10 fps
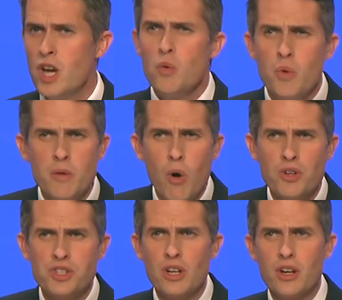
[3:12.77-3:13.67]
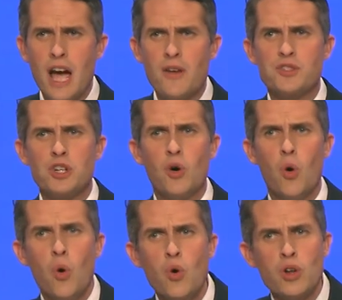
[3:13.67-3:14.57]
We want to look after
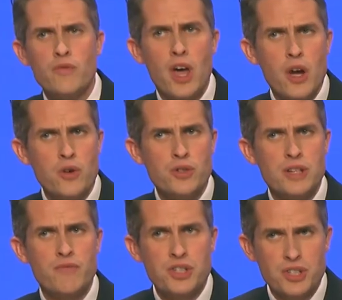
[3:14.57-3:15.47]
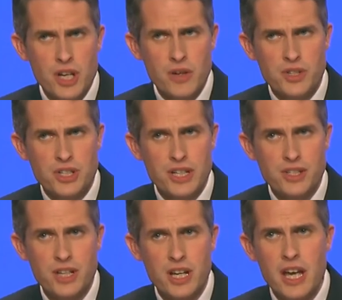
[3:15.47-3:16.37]
all of those in the services,